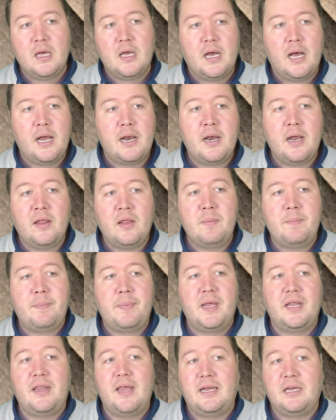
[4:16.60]
Another
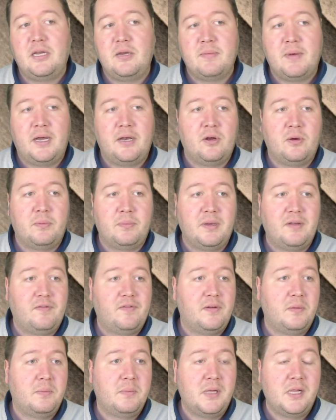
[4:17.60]
bid that you might not be
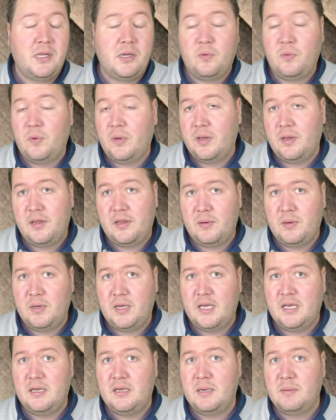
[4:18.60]
familiar with
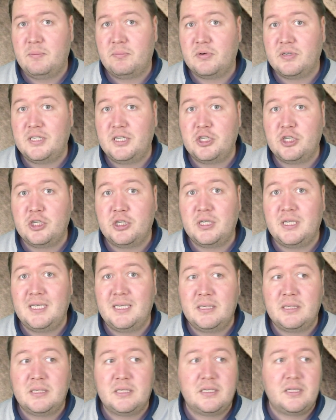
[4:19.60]
in precision
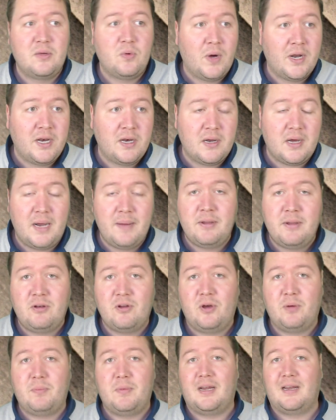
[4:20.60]
is the 1 diamond
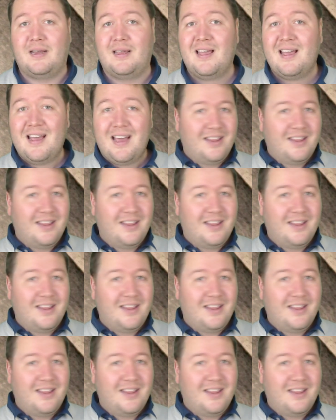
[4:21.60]
opening.